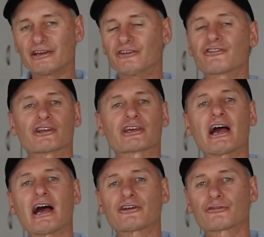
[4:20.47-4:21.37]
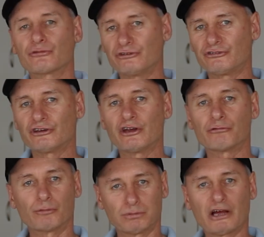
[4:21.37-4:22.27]
is the cartridge
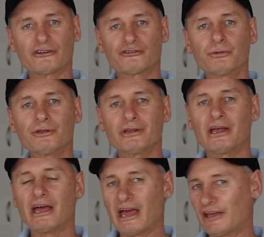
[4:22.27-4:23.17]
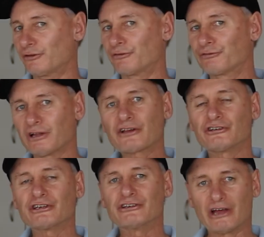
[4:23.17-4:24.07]
replacement and the
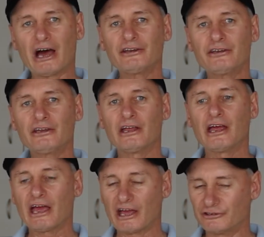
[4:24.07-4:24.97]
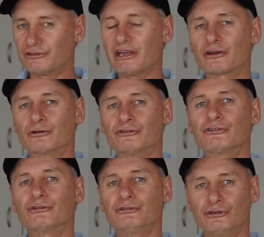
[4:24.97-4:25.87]
flushing done, and you're now good
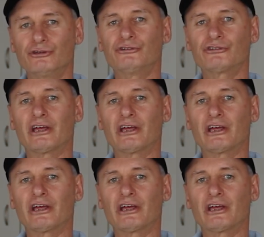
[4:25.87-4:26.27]
to use